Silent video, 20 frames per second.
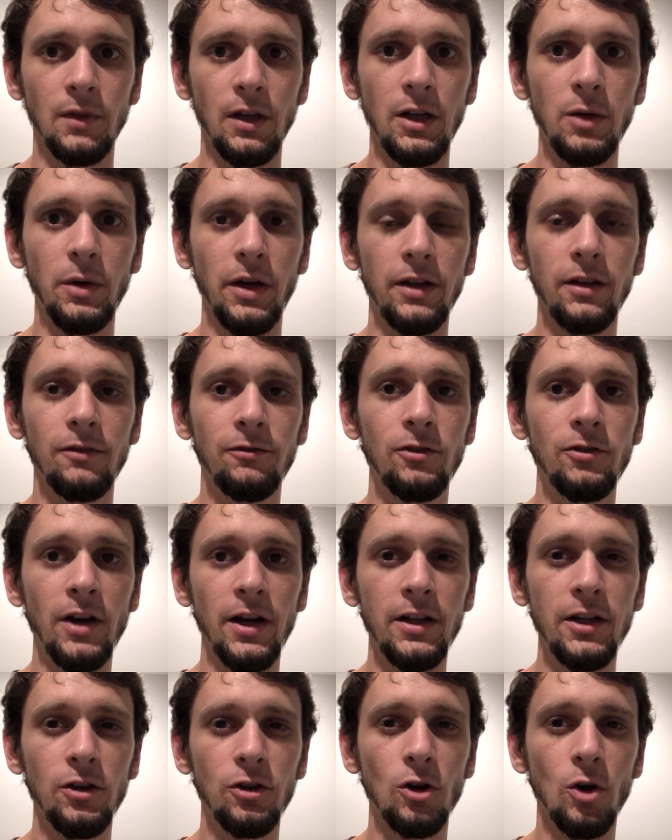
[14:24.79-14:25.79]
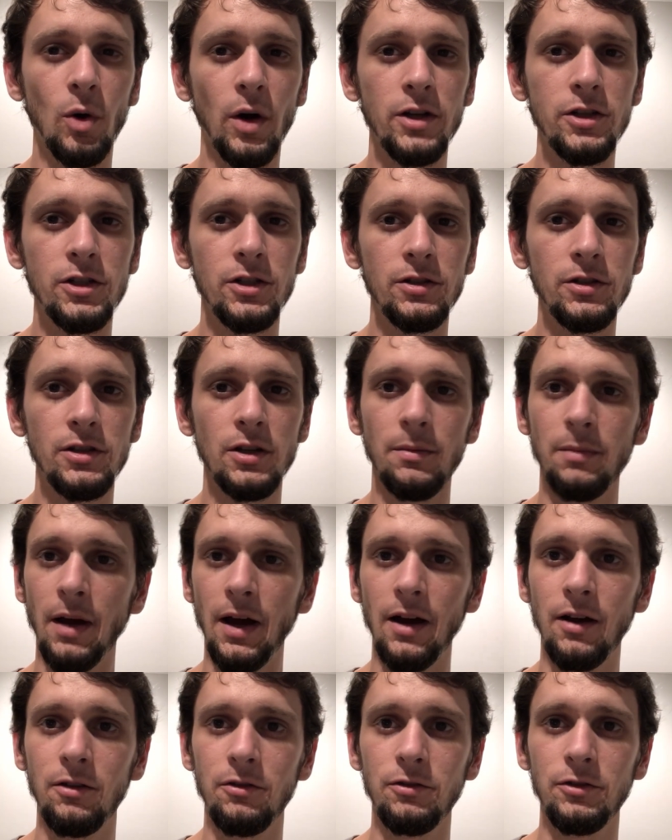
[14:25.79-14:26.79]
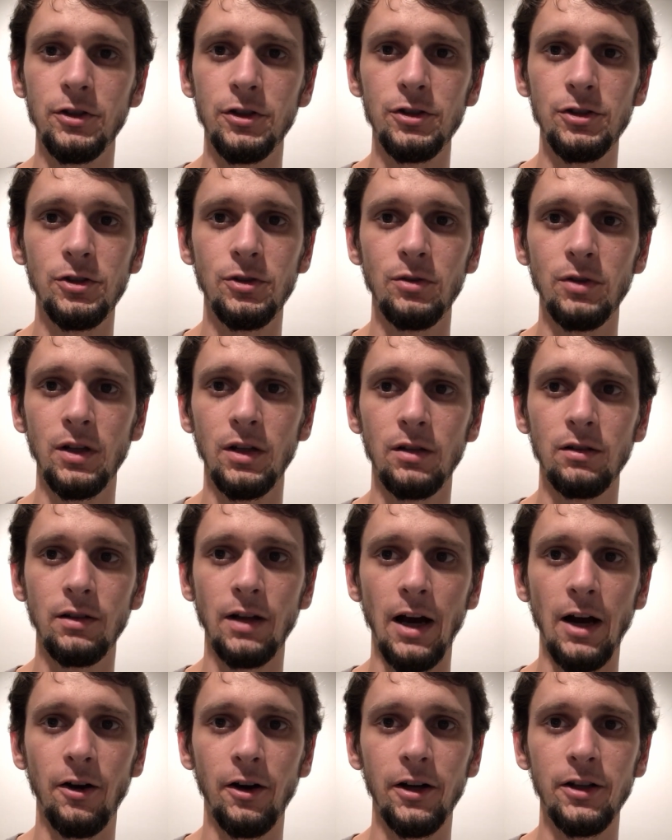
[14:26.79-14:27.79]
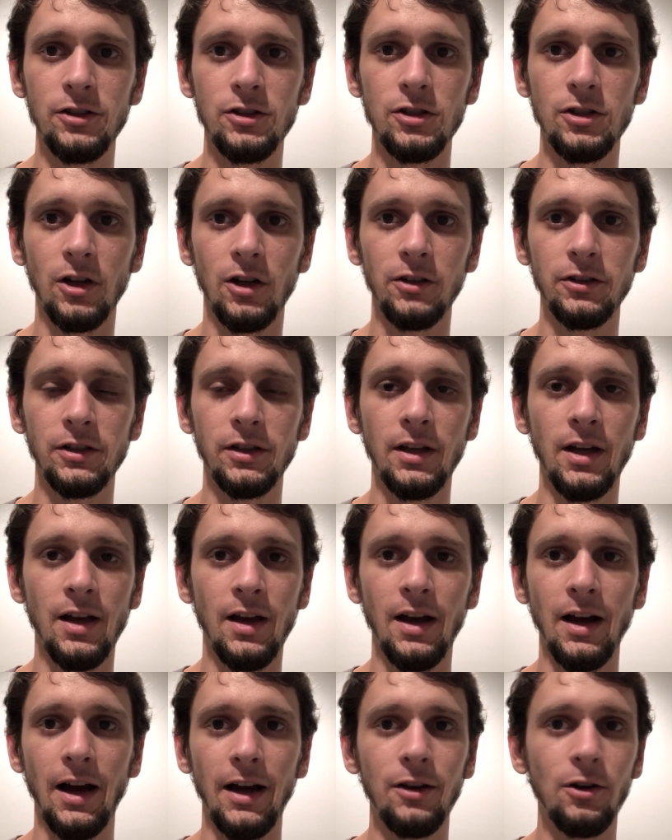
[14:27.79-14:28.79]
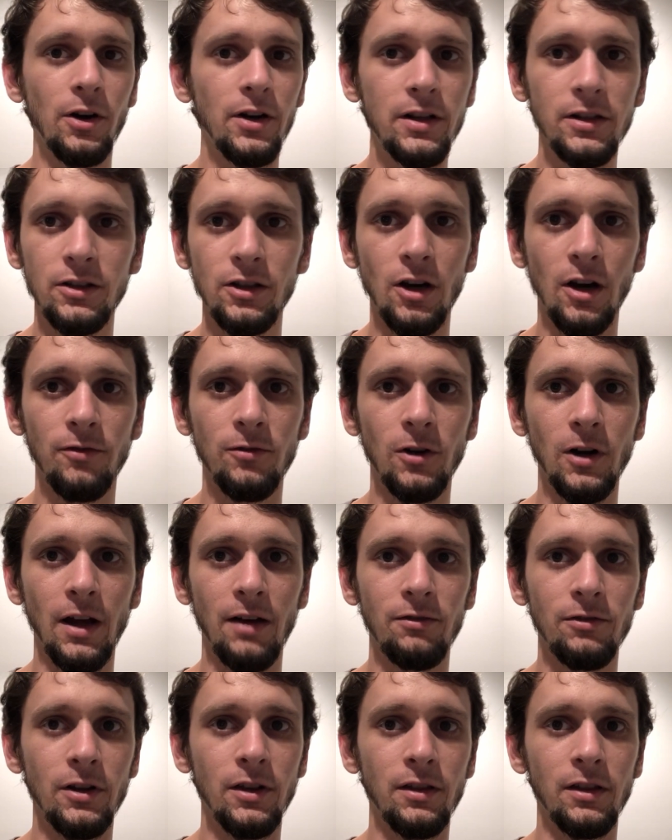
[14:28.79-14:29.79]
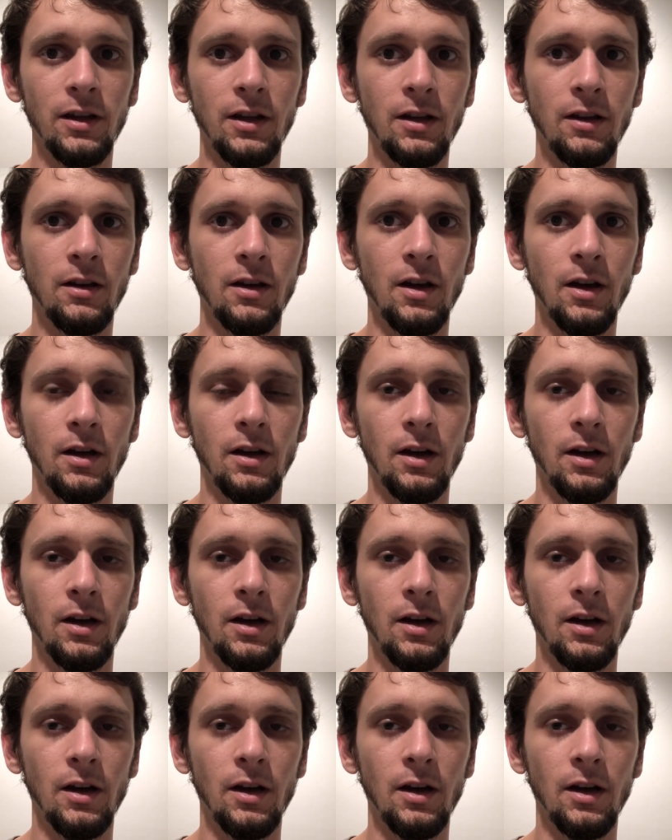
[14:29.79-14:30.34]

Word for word: Anyway, if you've got any other questions about this unit, how I installed it, I know I didn't cover everything.